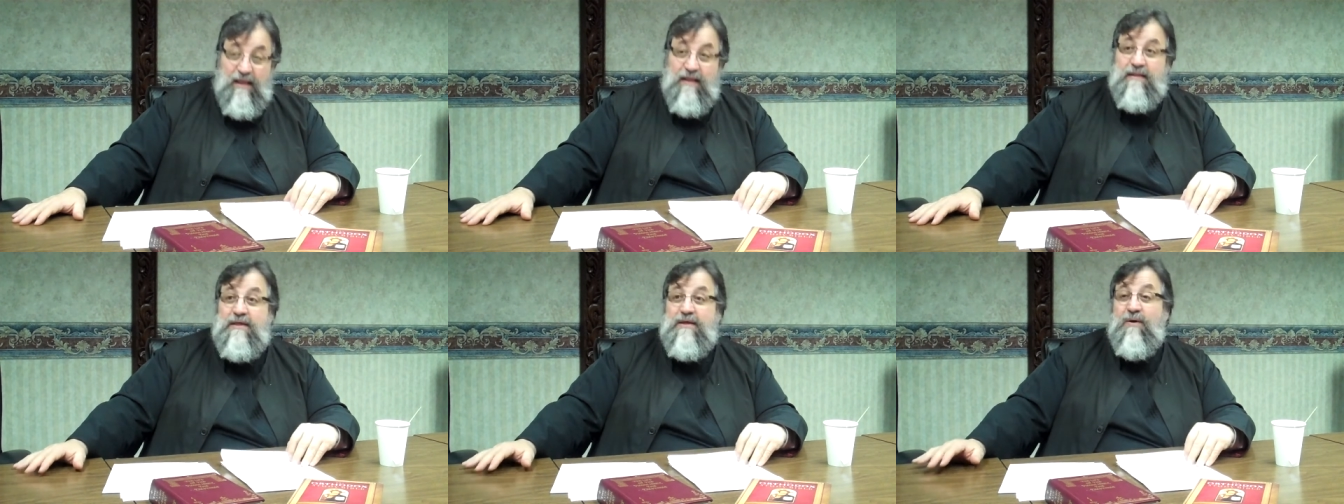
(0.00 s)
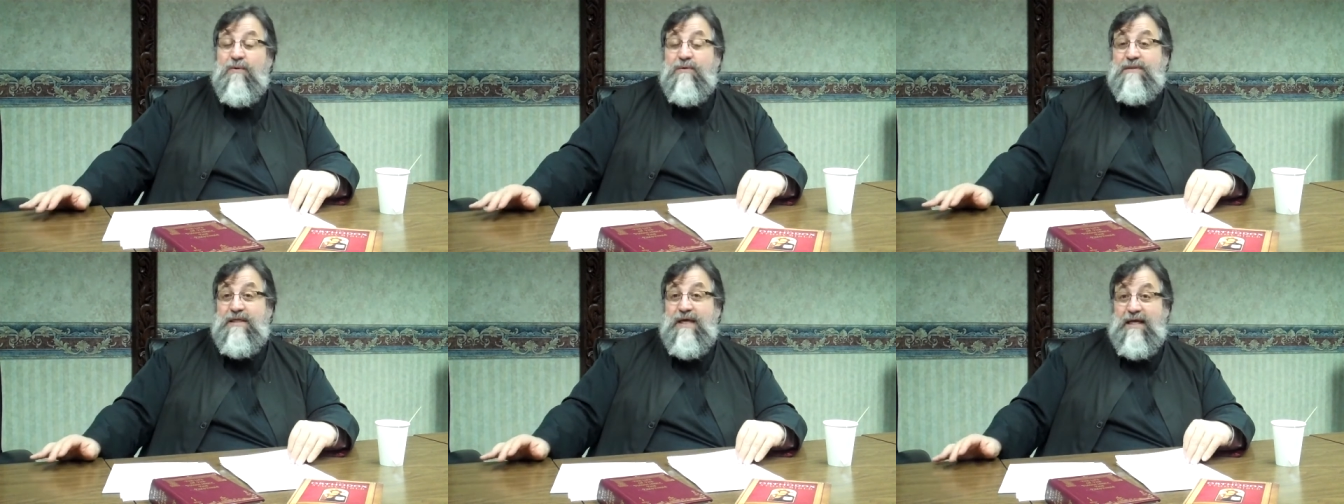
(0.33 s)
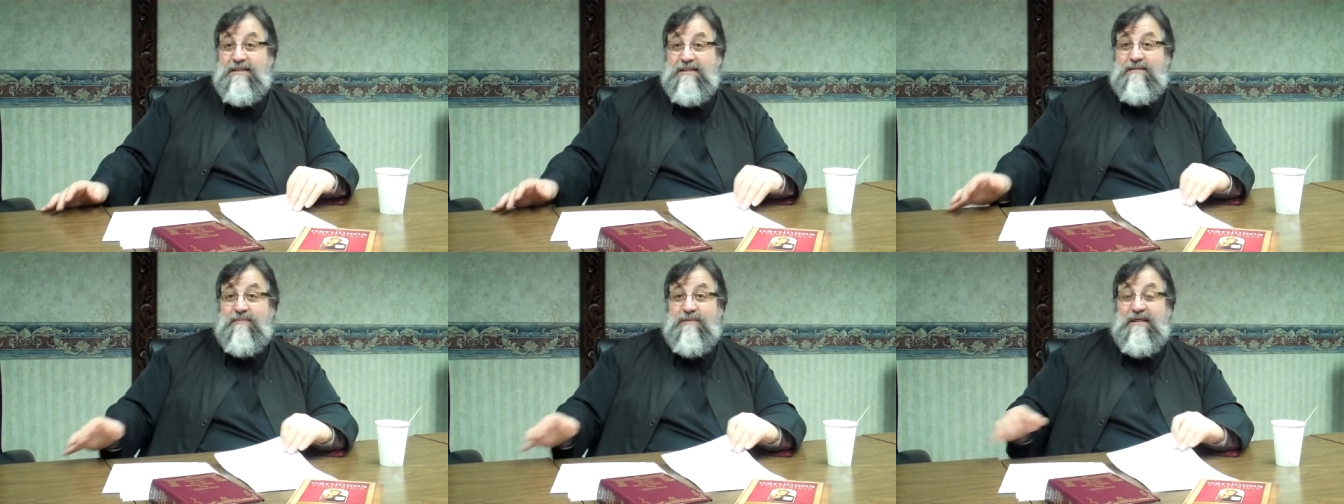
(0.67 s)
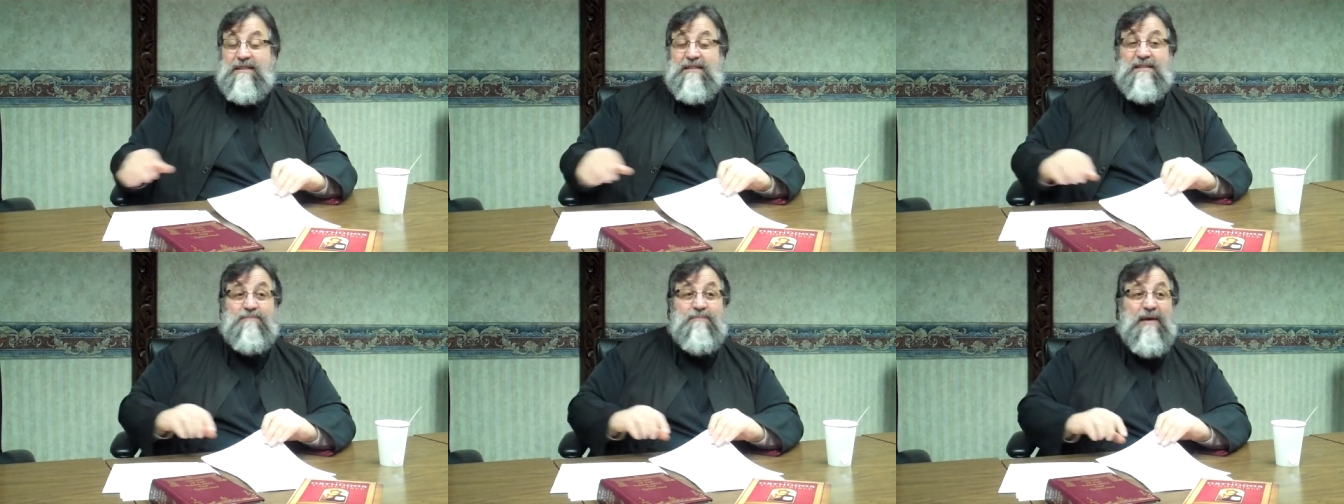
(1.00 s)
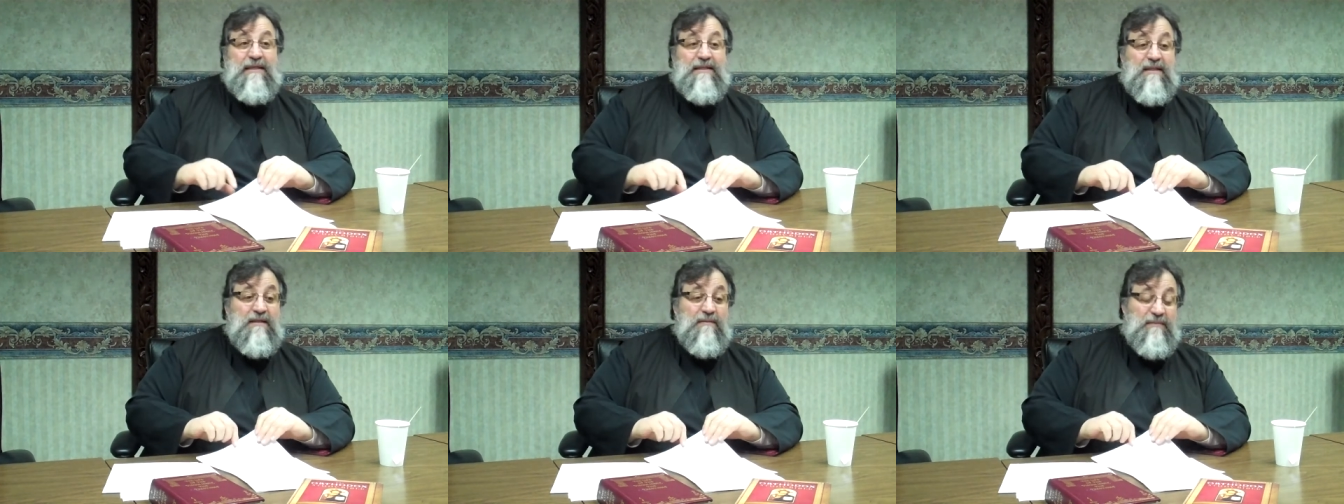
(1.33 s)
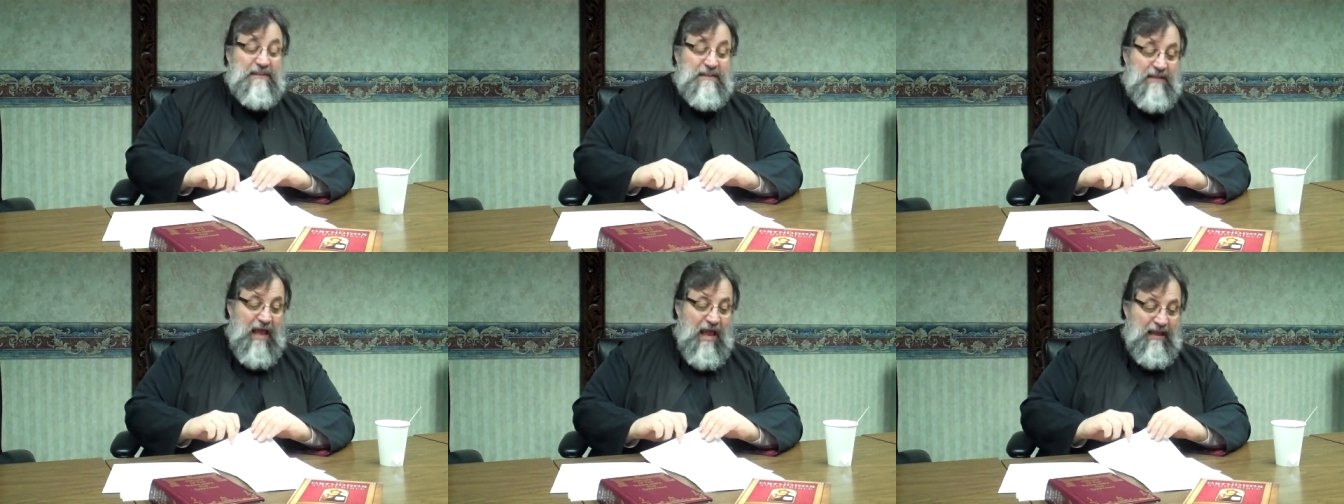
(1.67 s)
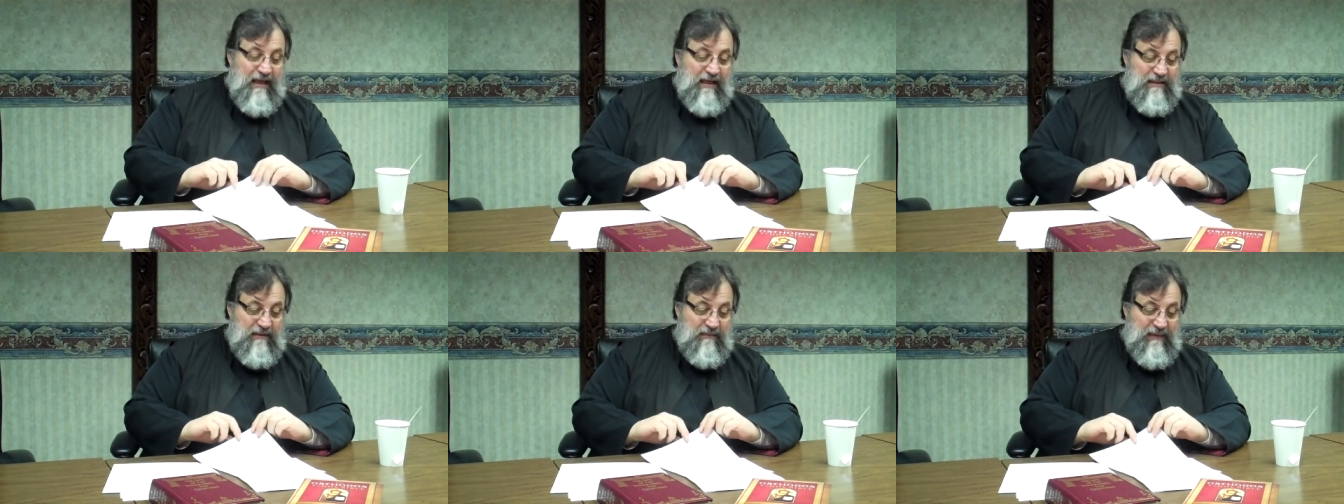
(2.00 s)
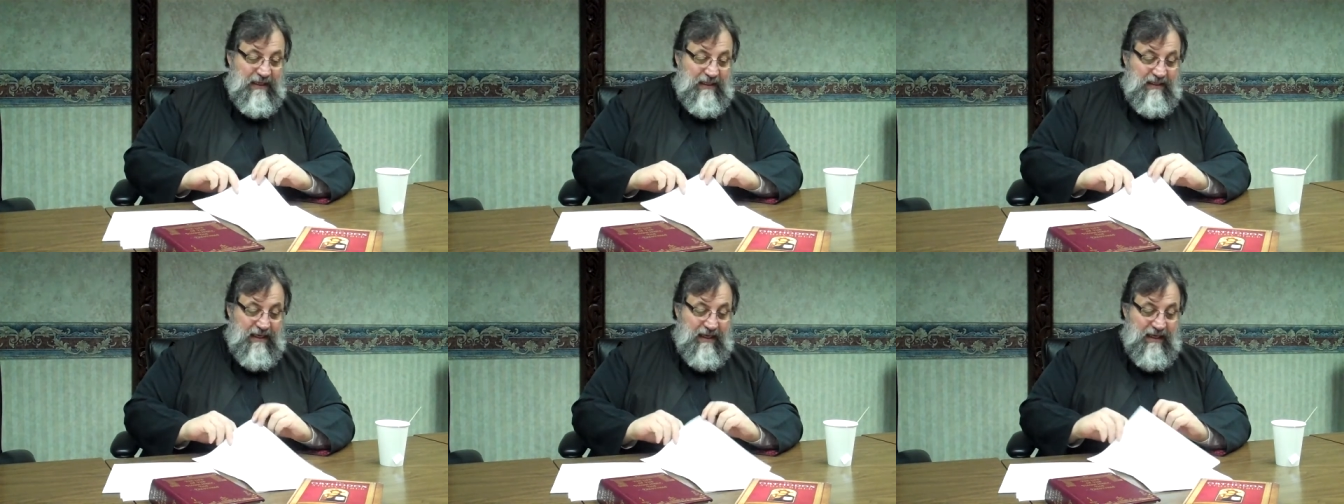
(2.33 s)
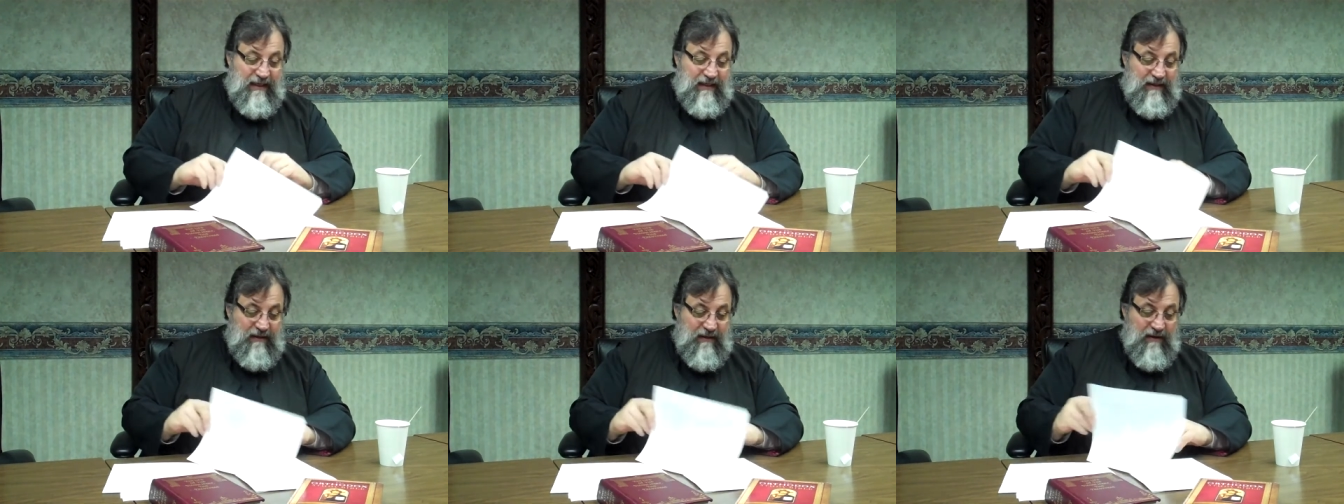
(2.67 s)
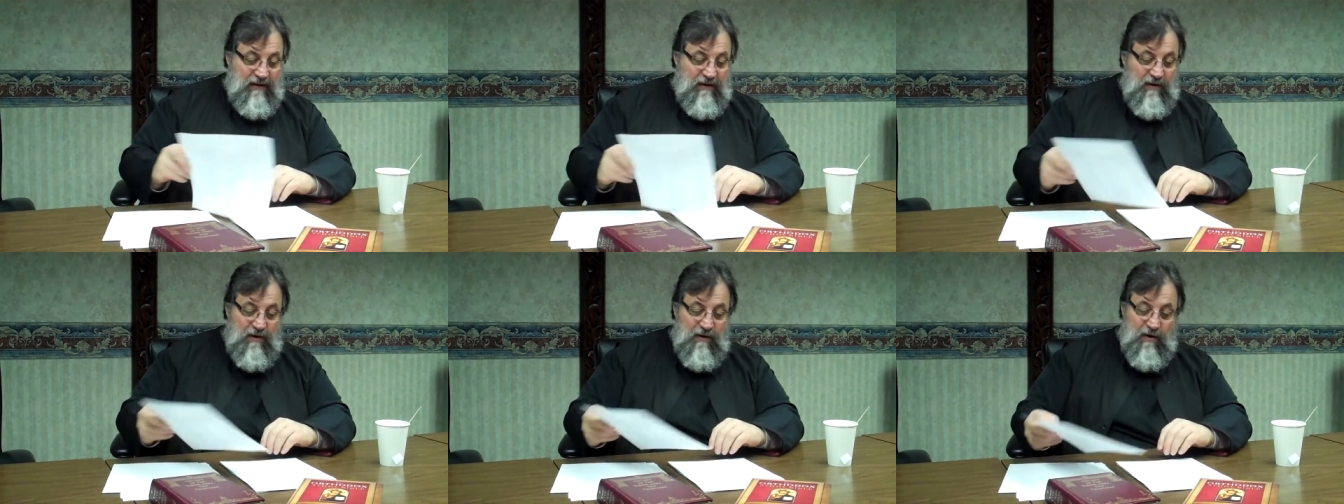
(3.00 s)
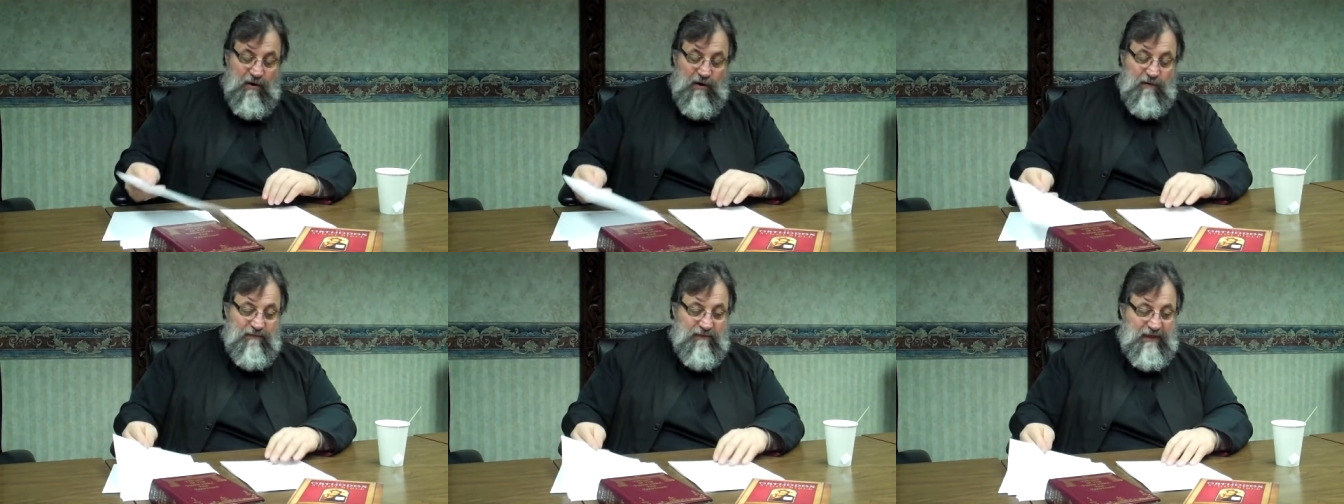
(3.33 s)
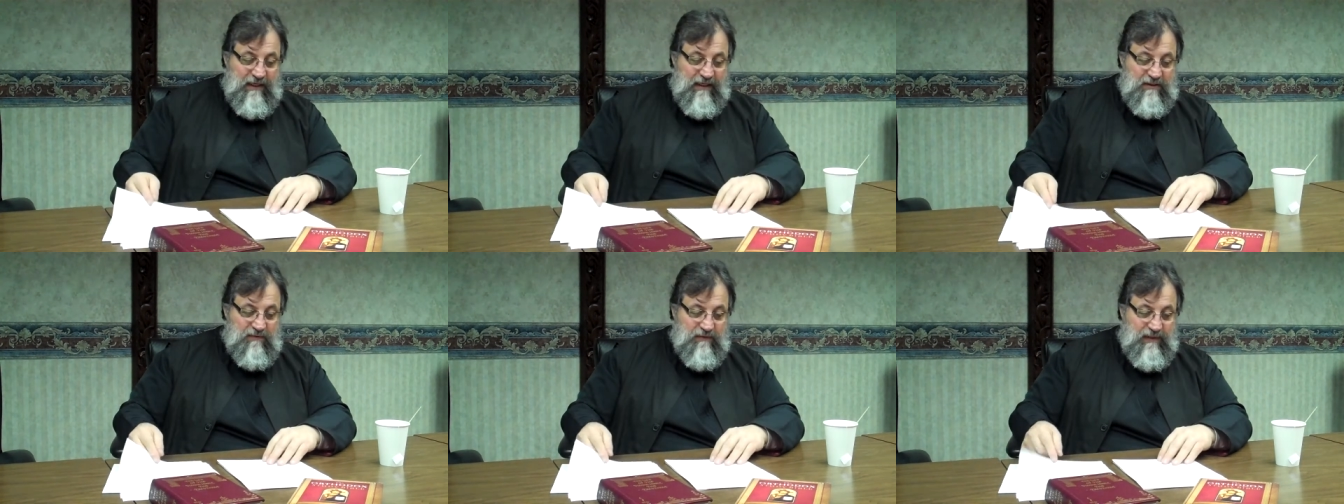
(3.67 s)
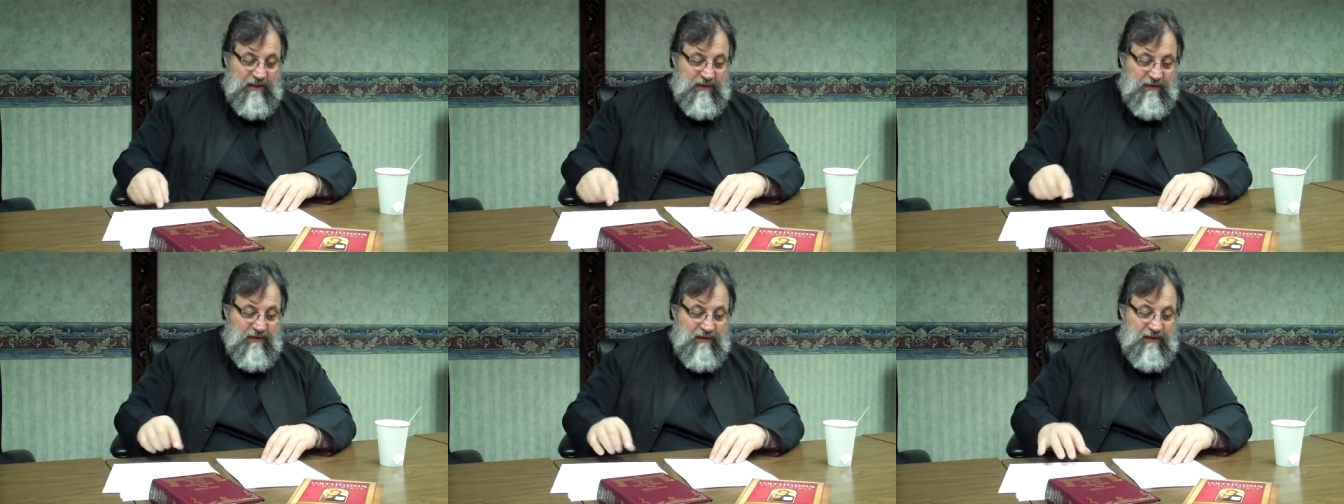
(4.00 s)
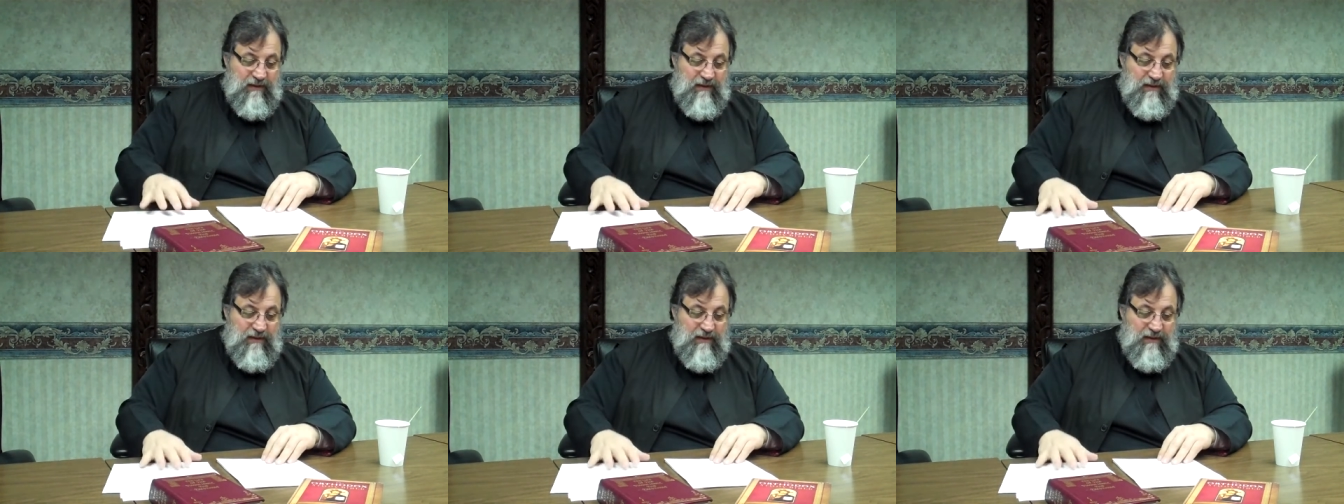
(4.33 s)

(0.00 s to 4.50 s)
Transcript: The Old Testament expected the Messiah to be king over Israel.